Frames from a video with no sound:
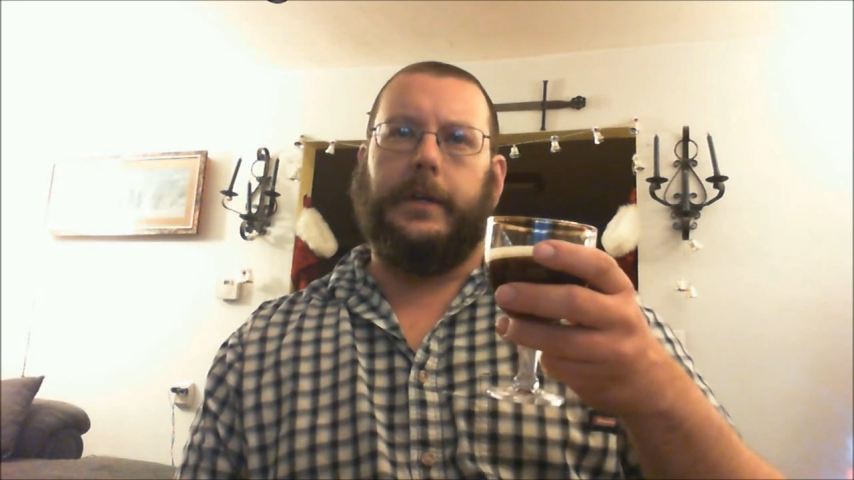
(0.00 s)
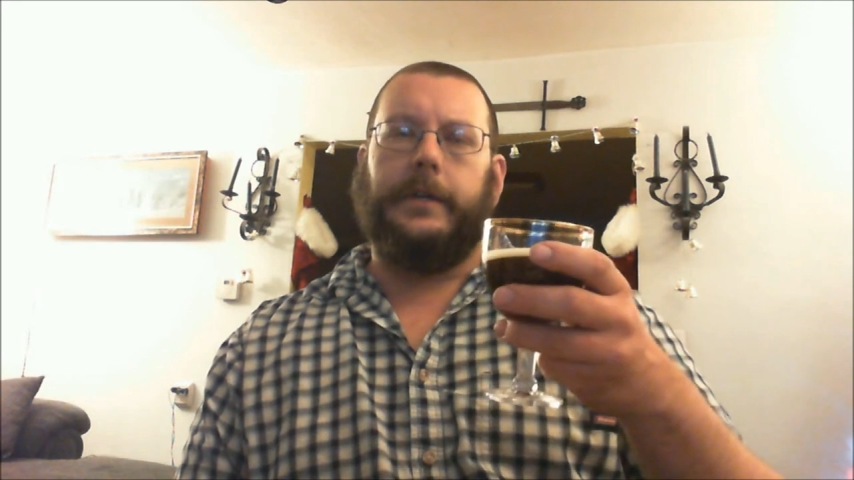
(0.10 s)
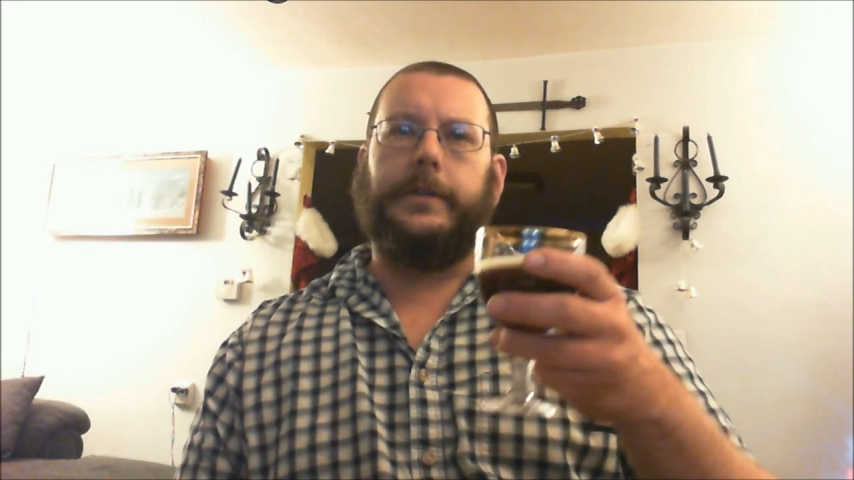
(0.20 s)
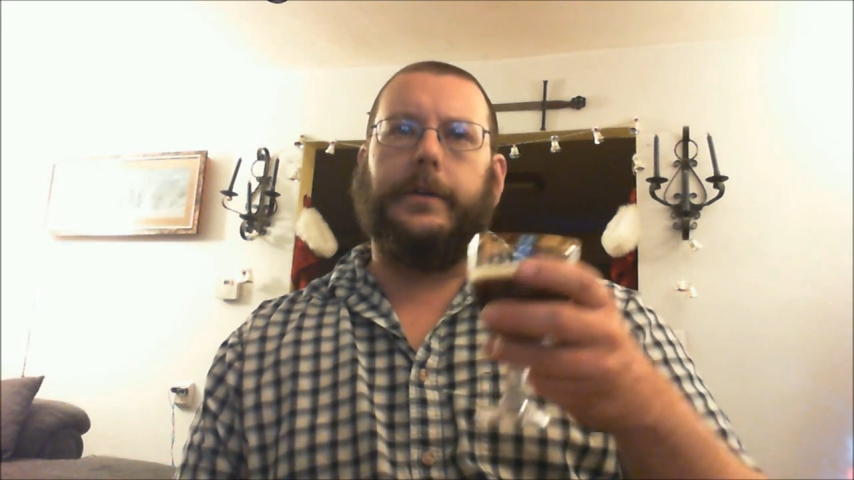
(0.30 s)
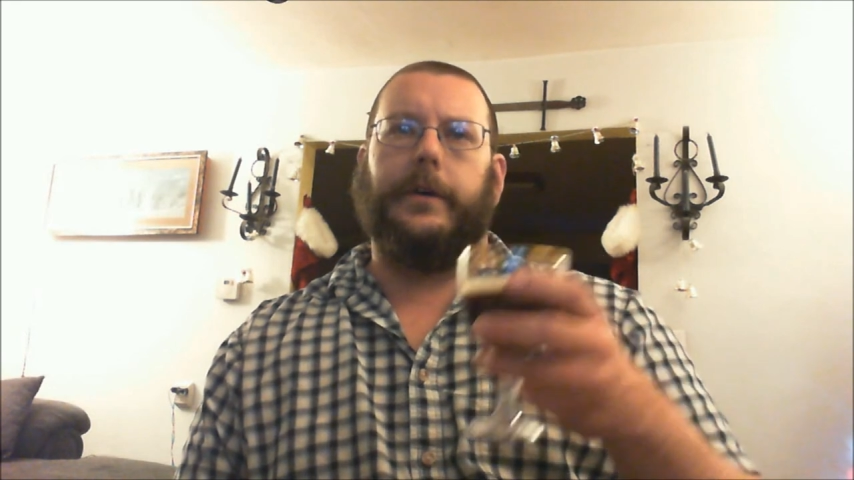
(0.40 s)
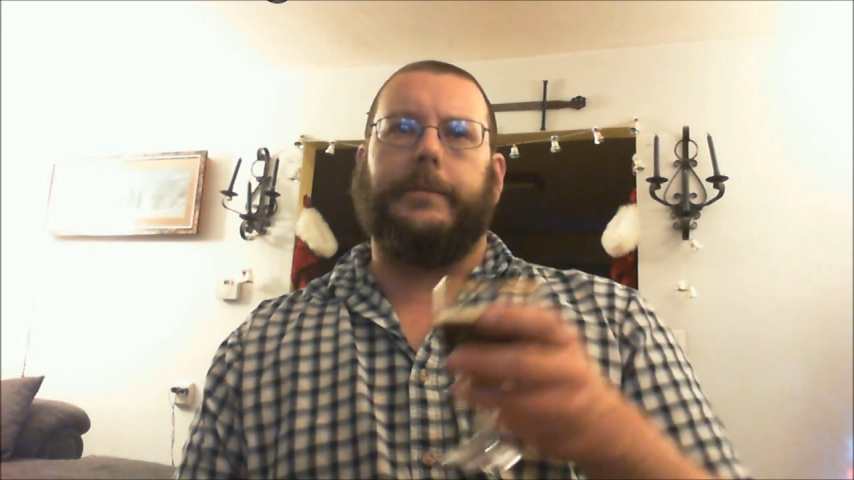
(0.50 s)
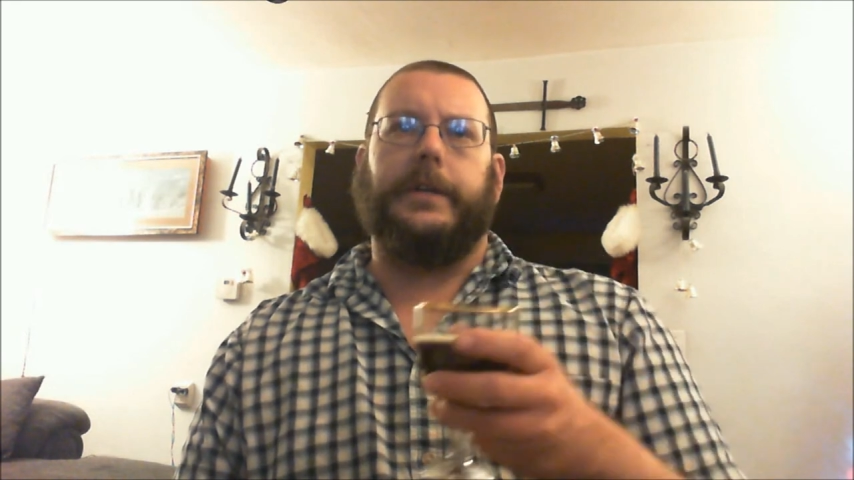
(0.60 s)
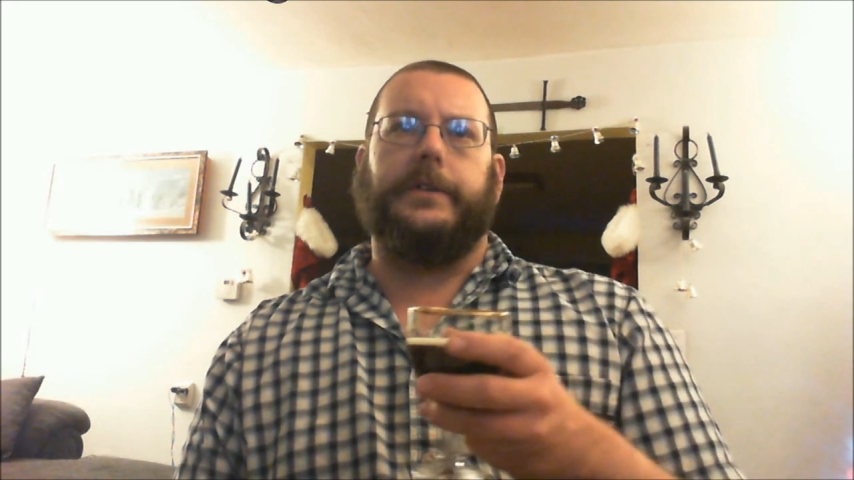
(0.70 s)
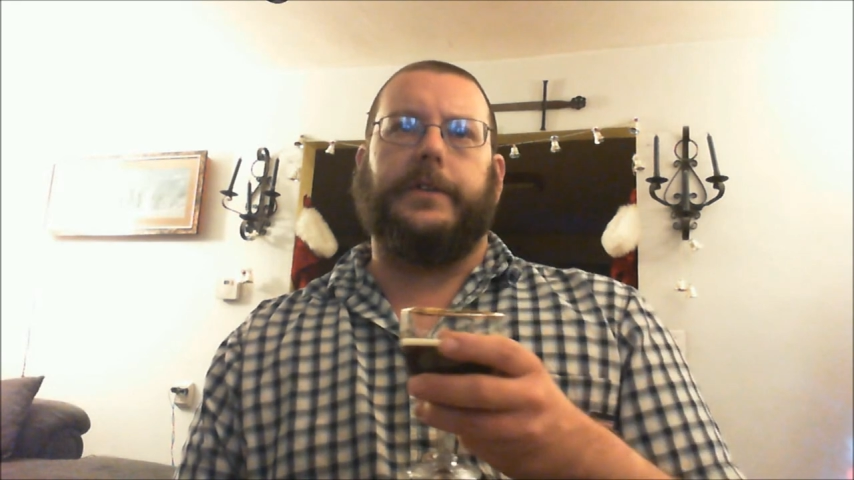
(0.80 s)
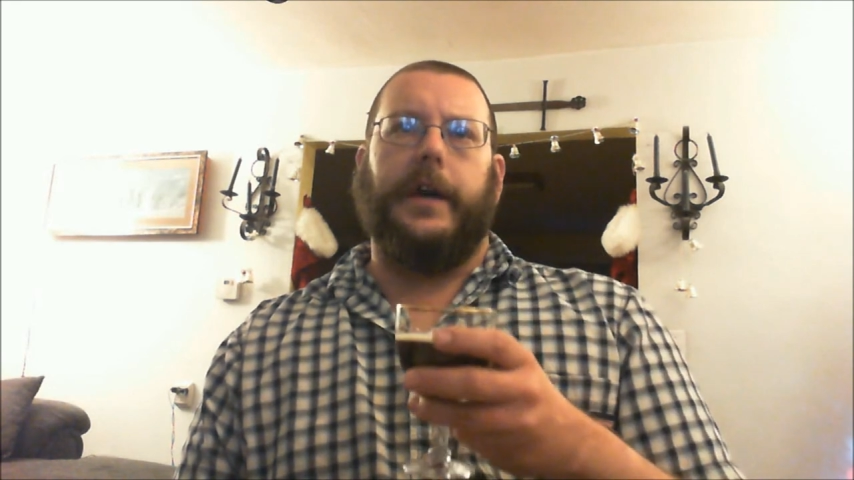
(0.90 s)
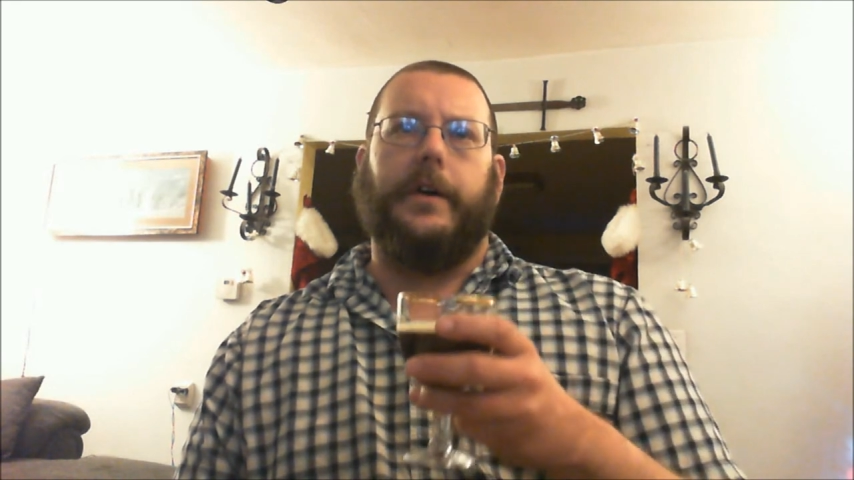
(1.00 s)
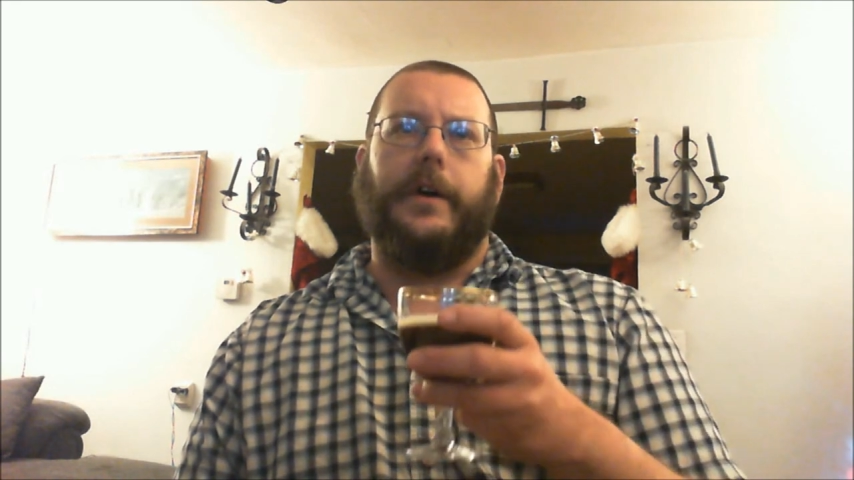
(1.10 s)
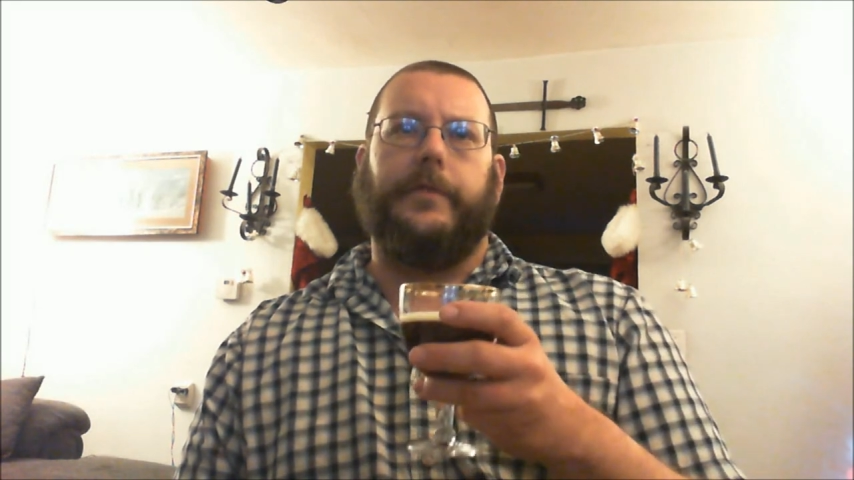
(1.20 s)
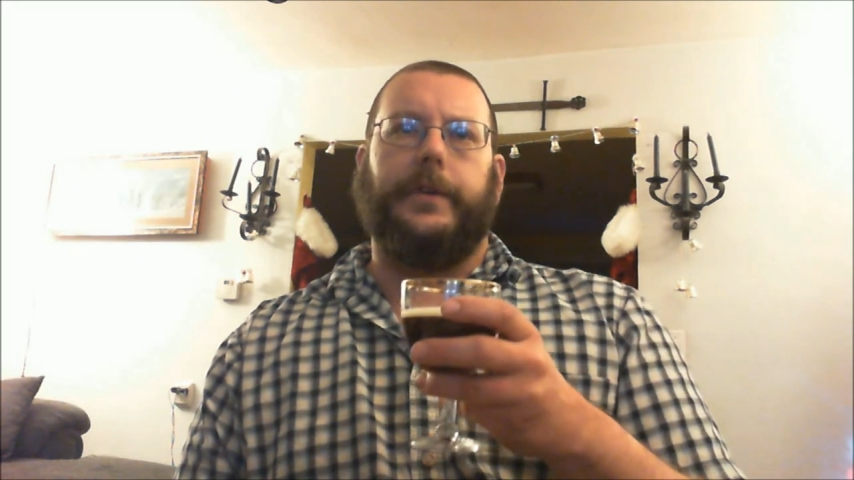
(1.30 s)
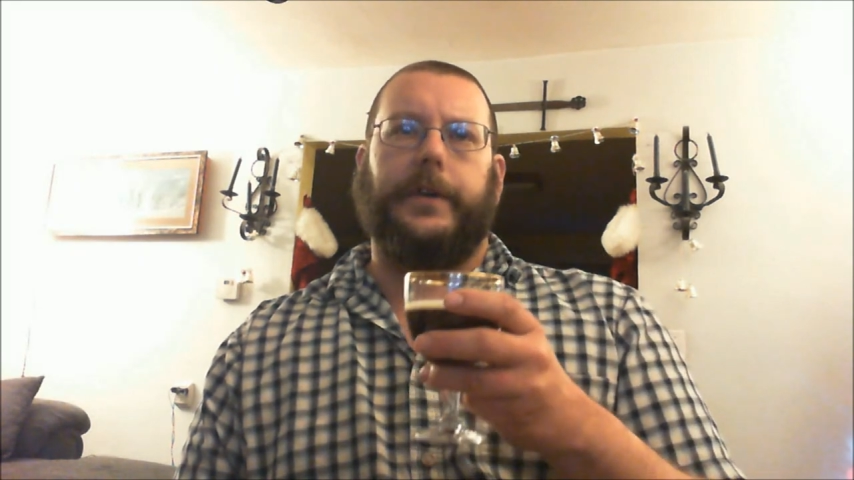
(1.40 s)
So I'm going to sign
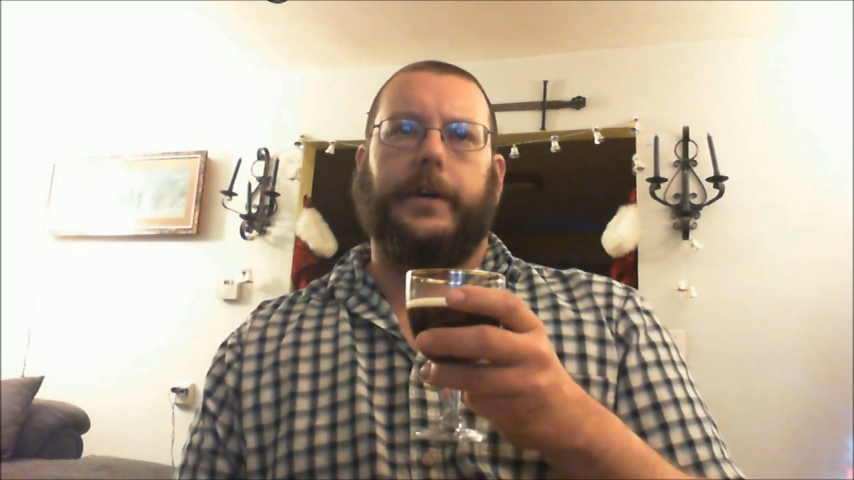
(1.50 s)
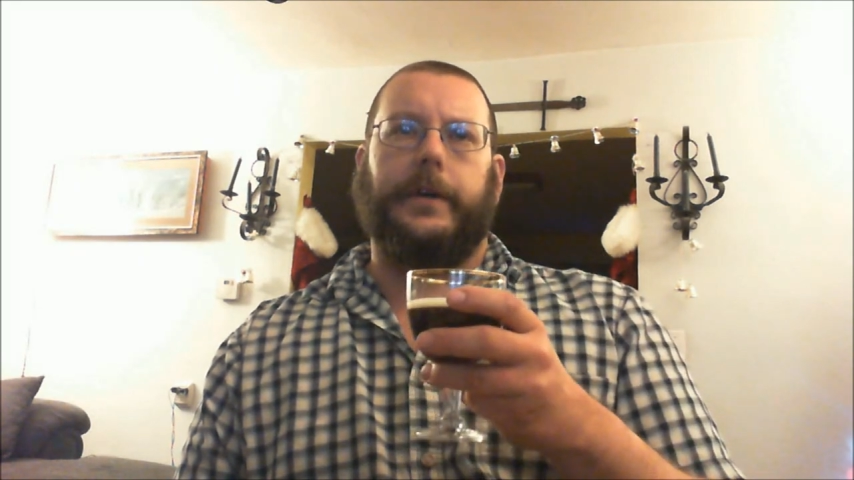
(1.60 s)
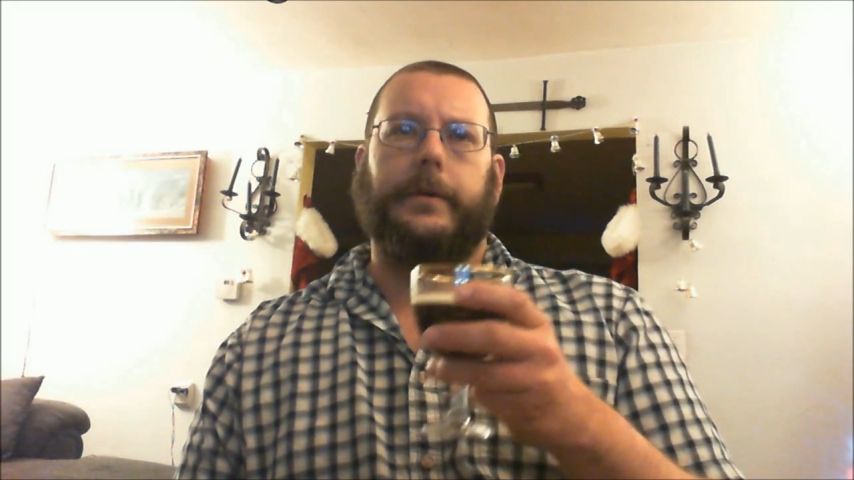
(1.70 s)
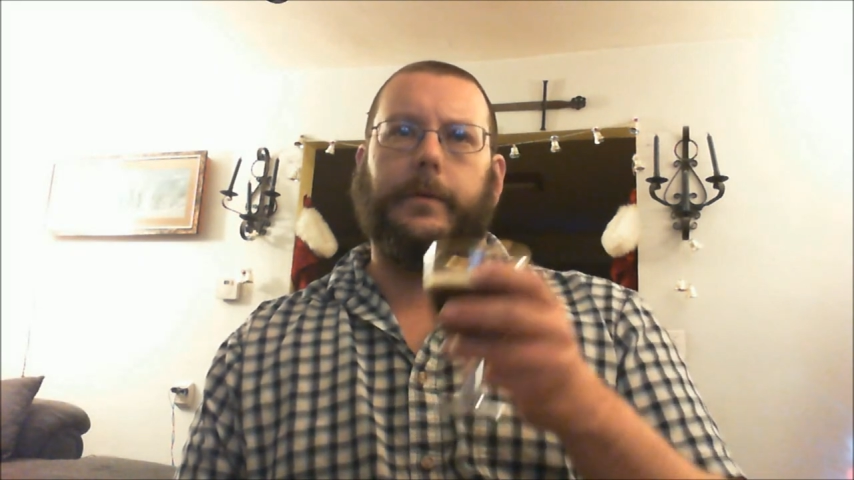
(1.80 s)
off with you.